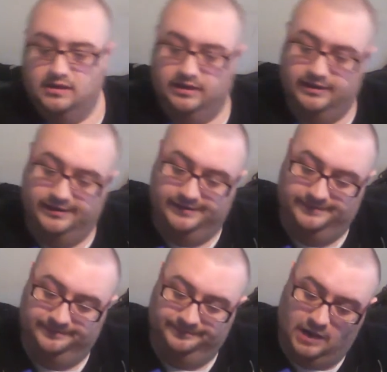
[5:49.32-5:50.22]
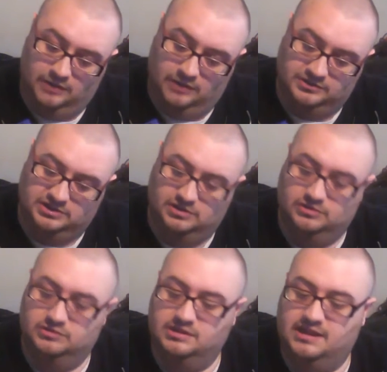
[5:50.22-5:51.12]

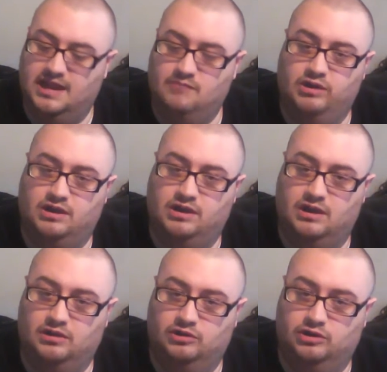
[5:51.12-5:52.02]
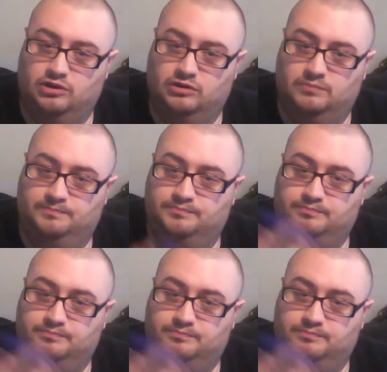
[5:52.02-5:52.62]
Also, the Game Boy Color,